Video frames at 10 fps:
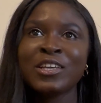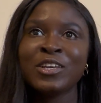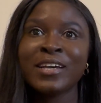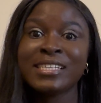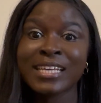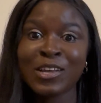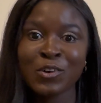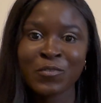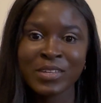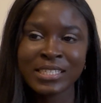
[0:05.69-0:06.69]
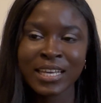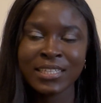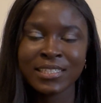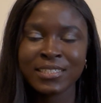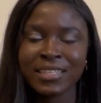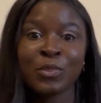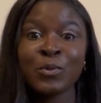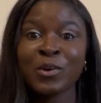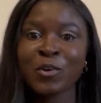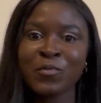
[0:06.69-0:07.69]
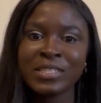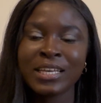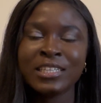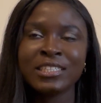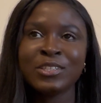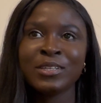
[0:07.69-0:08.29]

You guys start a conversation. Through the conversation,